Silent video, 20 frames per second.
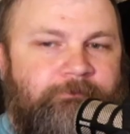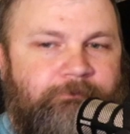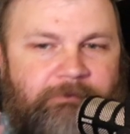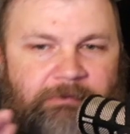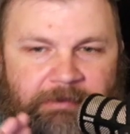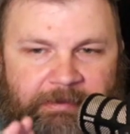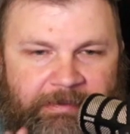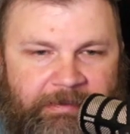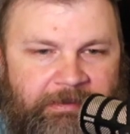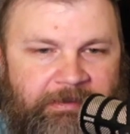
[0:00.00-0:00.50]

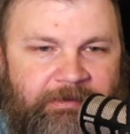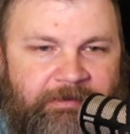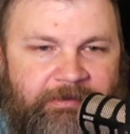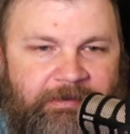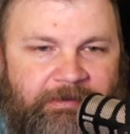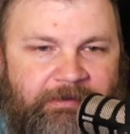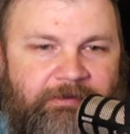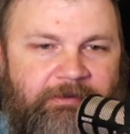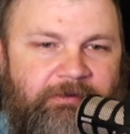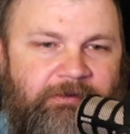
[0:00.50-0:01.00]
Any
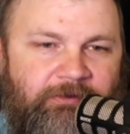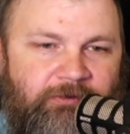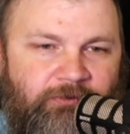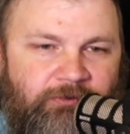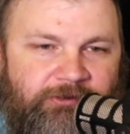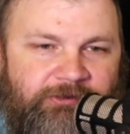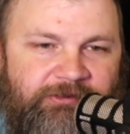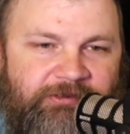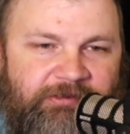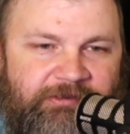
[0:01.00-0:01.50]
deck. Of
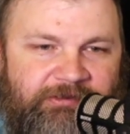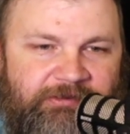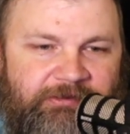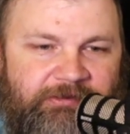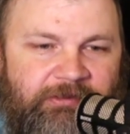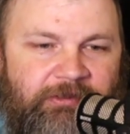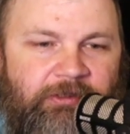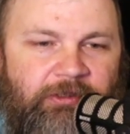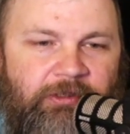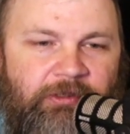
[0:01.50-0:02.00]
course, this is
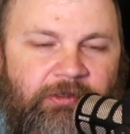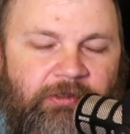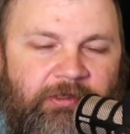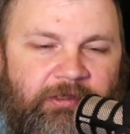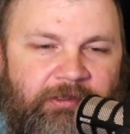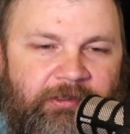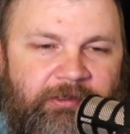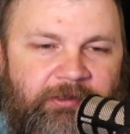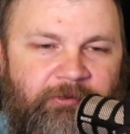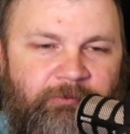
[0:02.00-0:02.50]

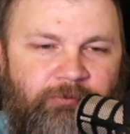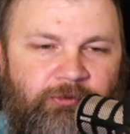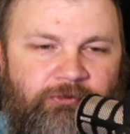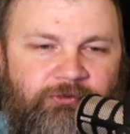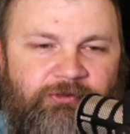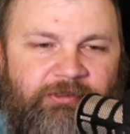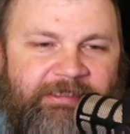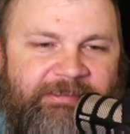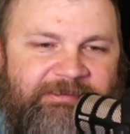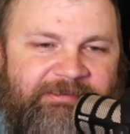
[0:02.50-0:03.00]
the
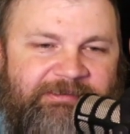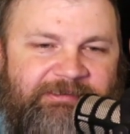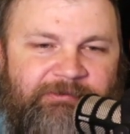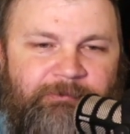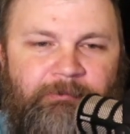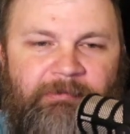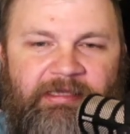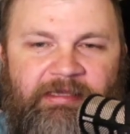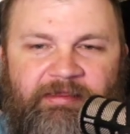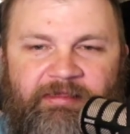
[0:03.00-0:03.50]
Poltergeist's
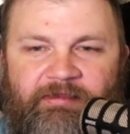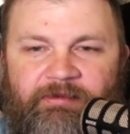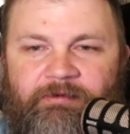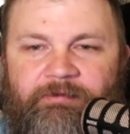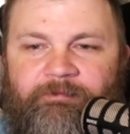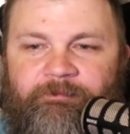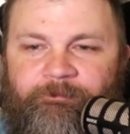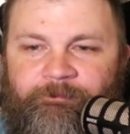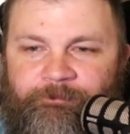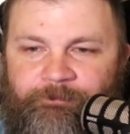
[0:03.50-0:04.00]
Myth
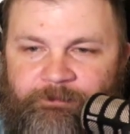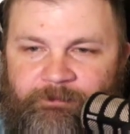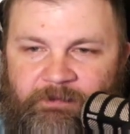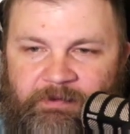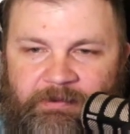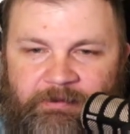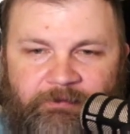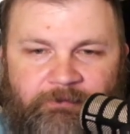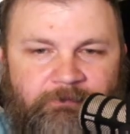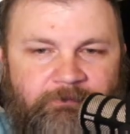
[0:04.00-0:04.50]

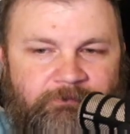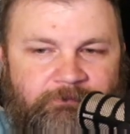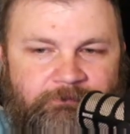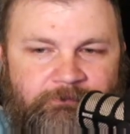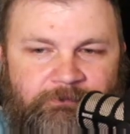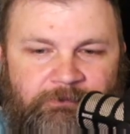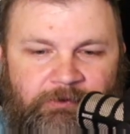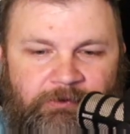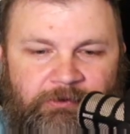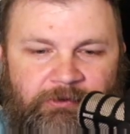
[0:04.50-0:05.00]
there.
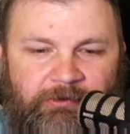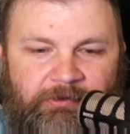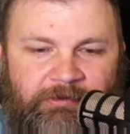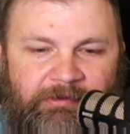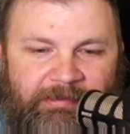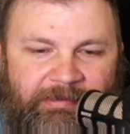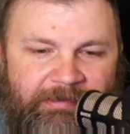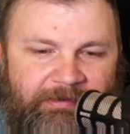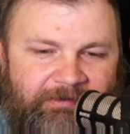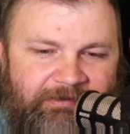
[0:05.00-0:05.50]

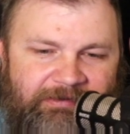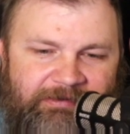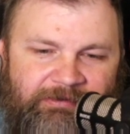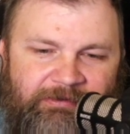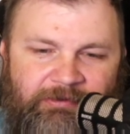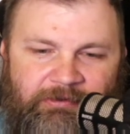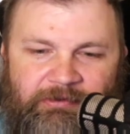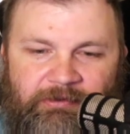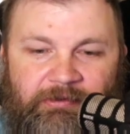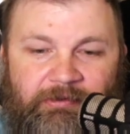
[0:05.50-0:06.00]
And
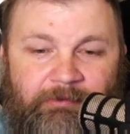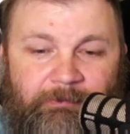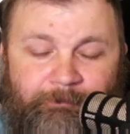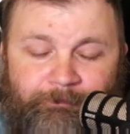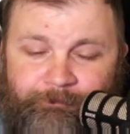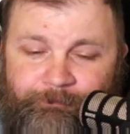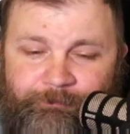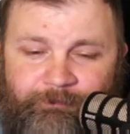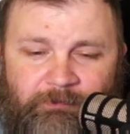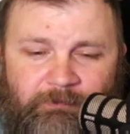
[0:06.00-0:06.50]
like,
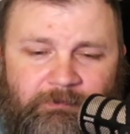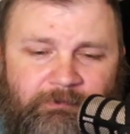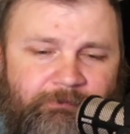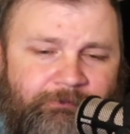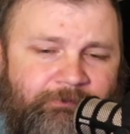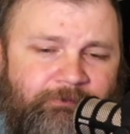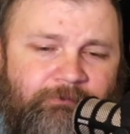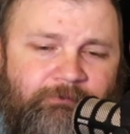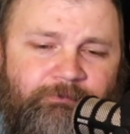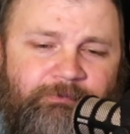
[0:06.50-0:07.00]

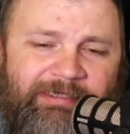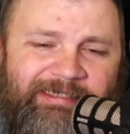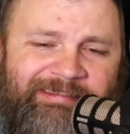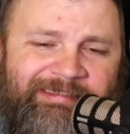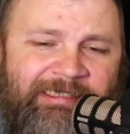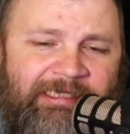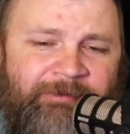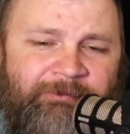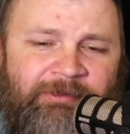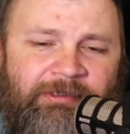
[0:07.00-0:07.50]
by the
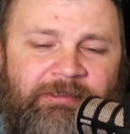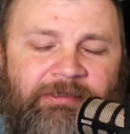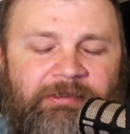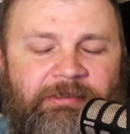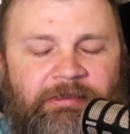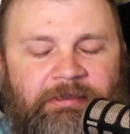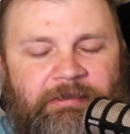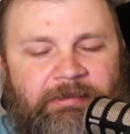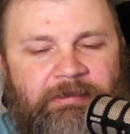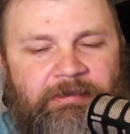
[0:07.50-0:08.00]
time it
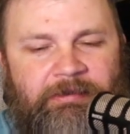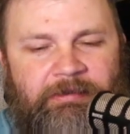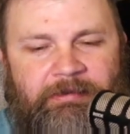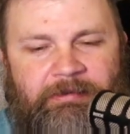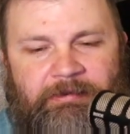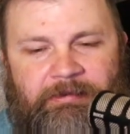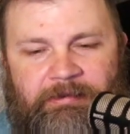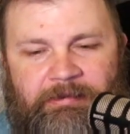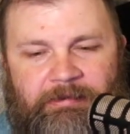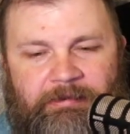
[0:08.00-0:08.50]

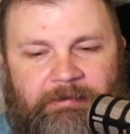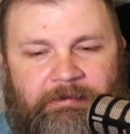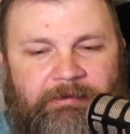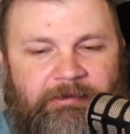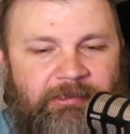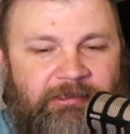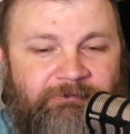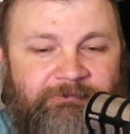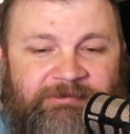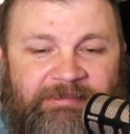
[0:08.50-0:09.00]

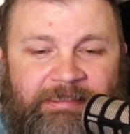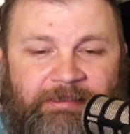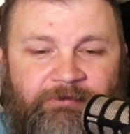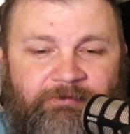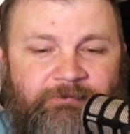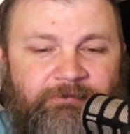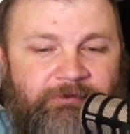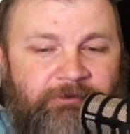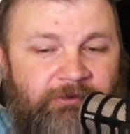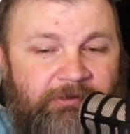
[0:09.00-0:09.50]
comes
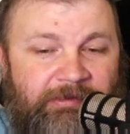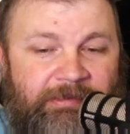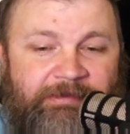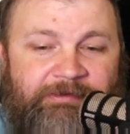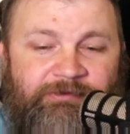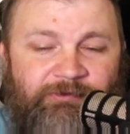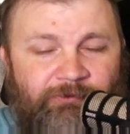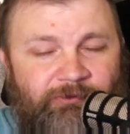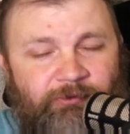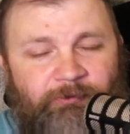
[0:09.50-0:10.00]
out, it's
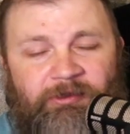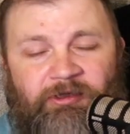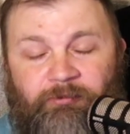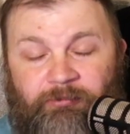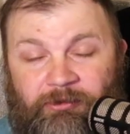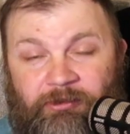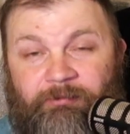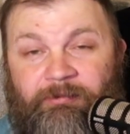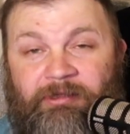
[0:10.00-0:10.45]
going to be a pretty big